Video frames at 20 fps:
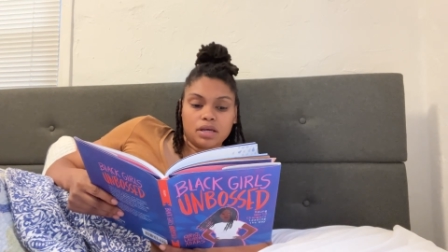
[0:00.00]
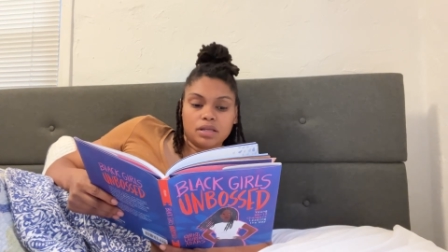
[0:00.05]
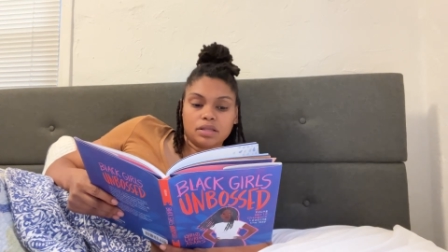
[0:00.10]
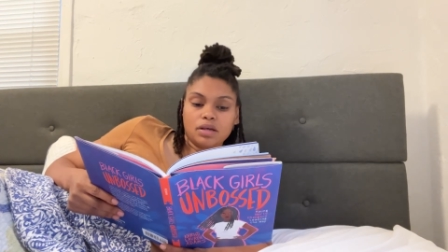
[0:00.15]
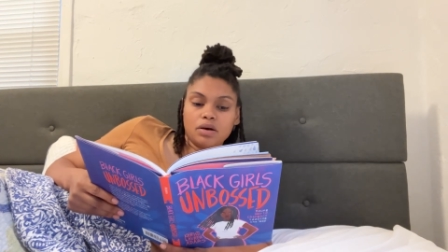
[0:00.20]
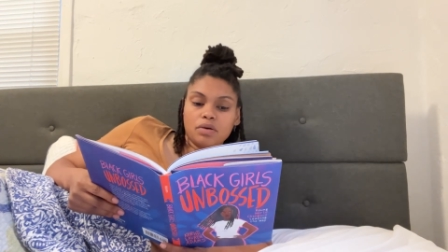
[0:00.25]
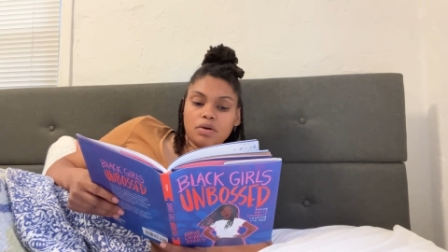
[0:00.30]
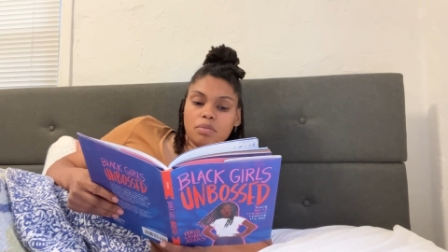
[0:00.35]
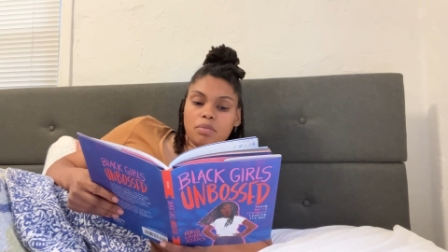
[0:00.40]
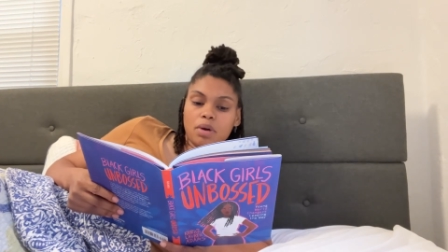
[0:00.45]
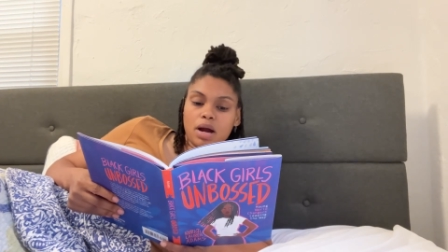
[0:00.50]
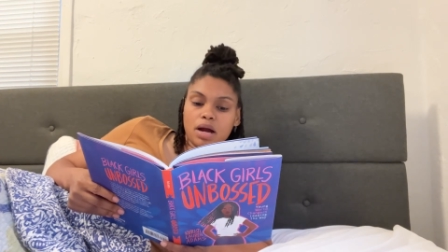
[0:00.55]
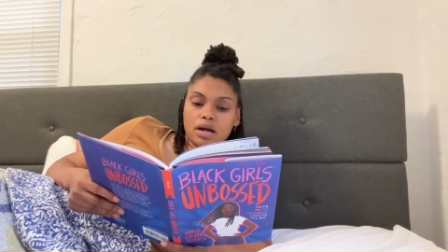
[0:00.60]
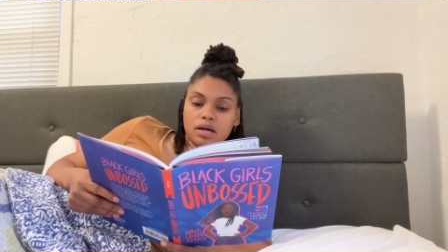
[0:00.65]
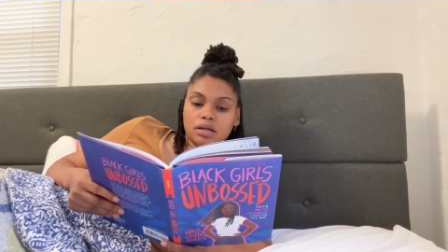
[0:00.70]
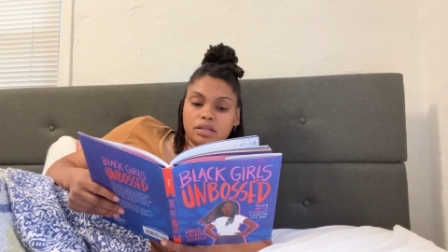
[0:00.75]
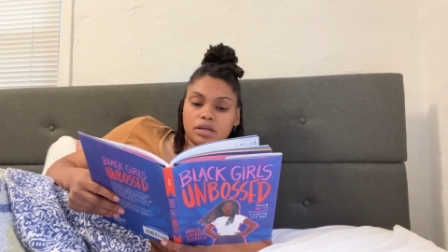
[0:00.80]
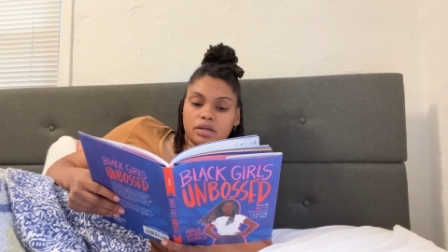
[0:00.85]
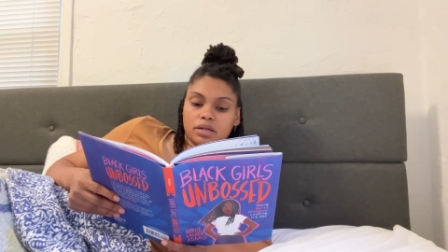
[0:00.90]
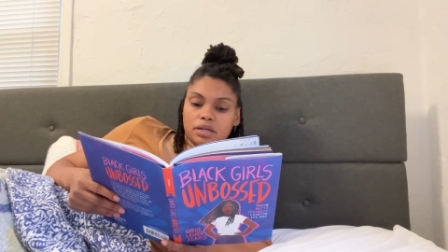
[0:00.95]
Though
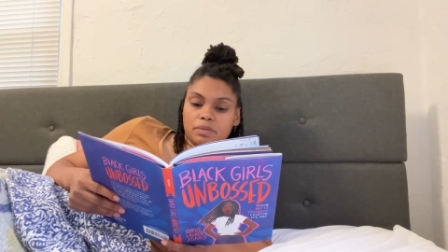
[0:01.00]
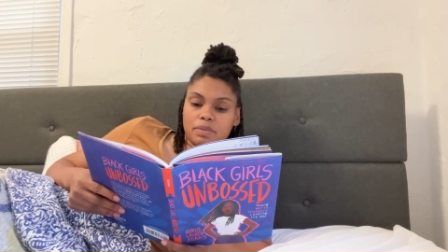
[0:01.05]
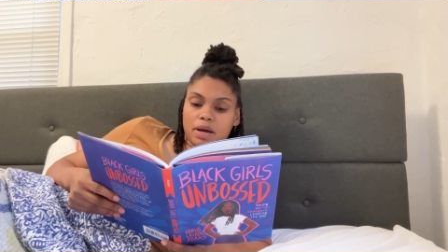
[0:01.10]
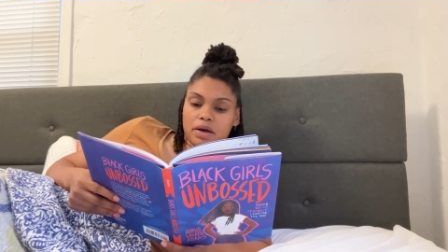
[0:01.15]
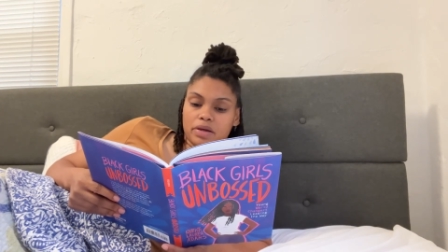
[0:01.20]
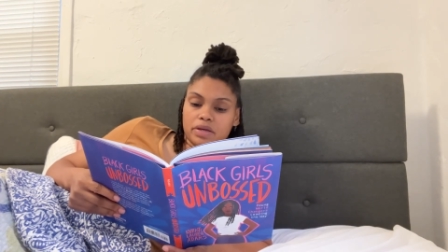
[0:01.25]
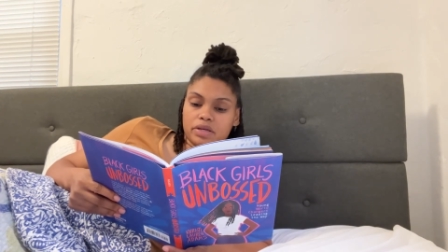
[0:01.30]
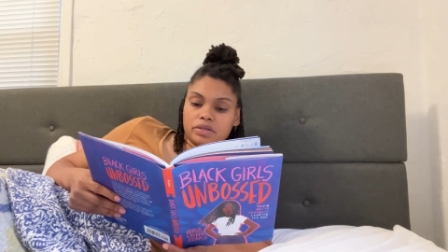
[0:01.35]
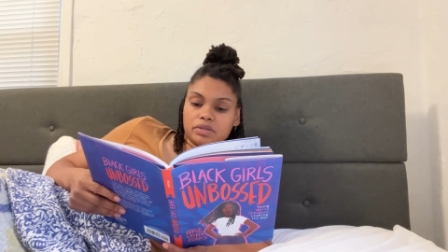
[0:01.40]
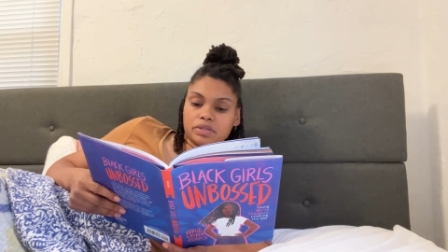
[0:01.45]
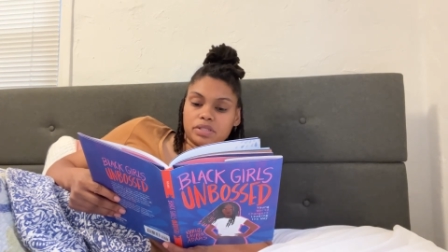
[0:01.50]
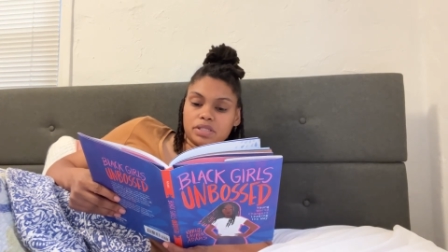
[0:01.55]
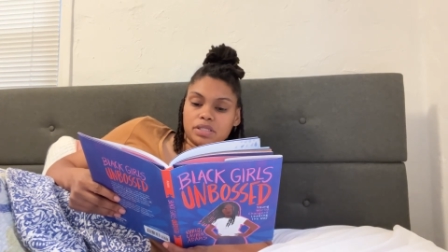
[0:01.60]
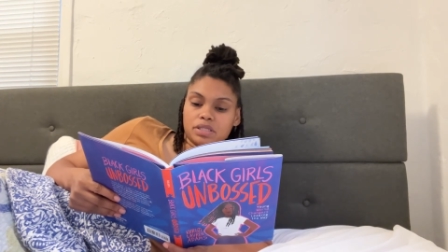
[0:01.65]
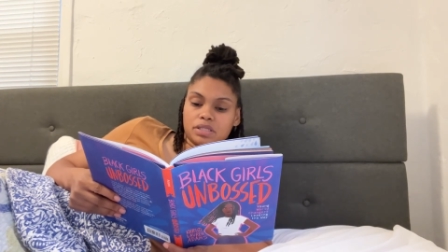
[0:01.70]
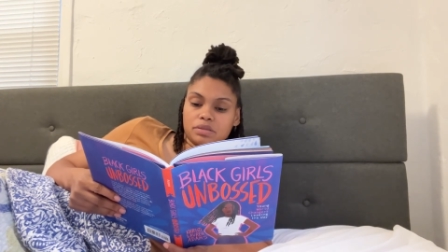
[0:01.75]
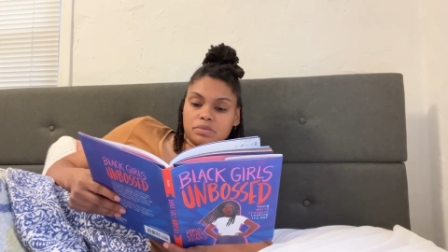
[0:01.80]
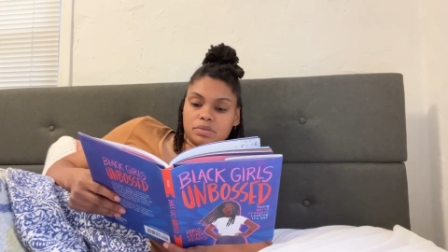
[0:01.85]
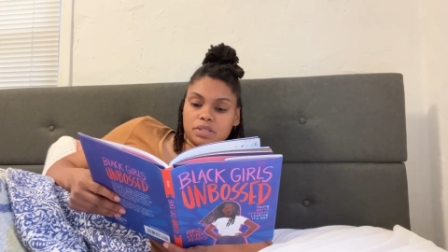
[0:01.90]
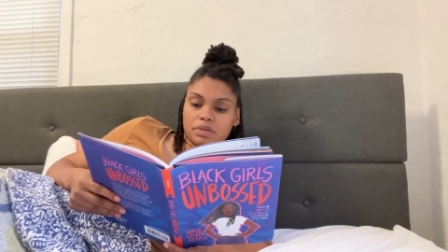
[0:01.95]
Amara learned about
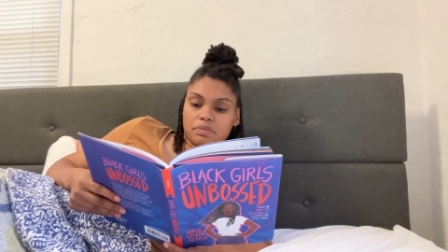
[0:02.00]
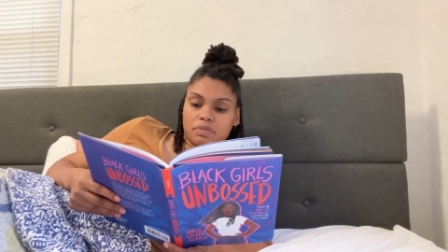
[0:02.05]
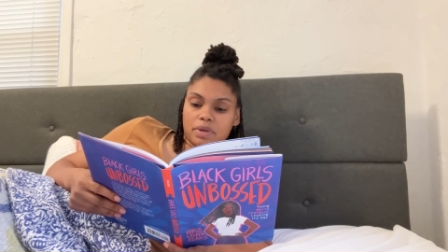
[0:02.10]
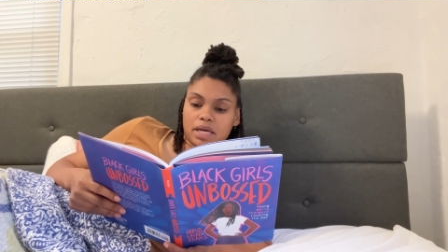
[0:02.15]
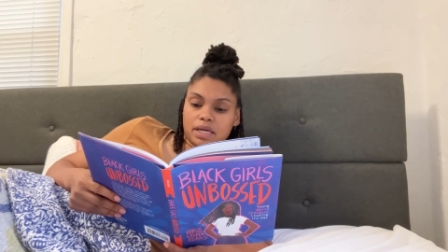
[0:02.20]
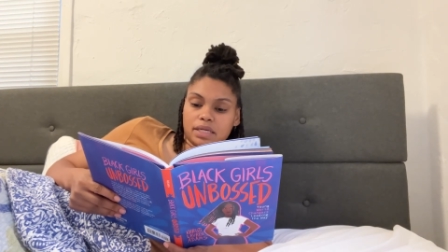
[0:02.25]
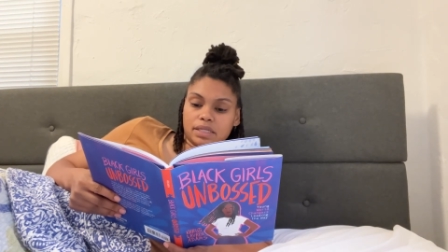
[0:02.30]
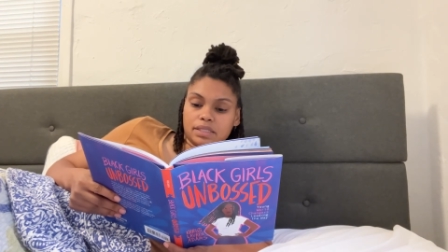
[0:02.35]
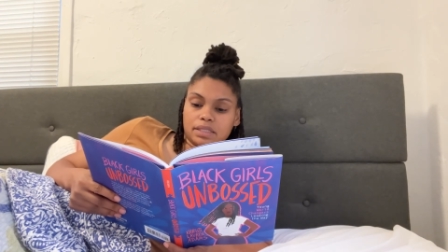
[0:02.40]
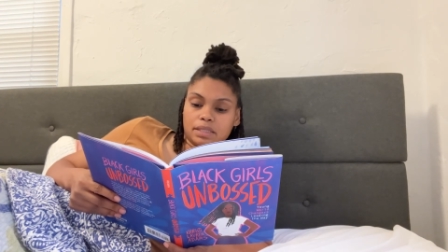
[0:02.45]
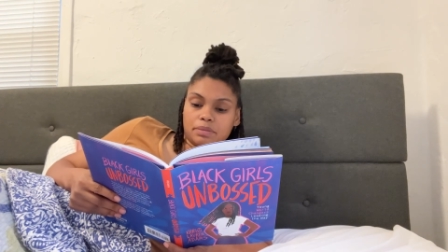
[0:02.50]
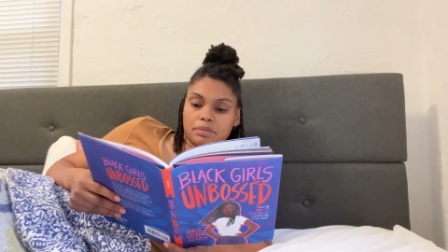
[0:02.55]
ecosystems and man,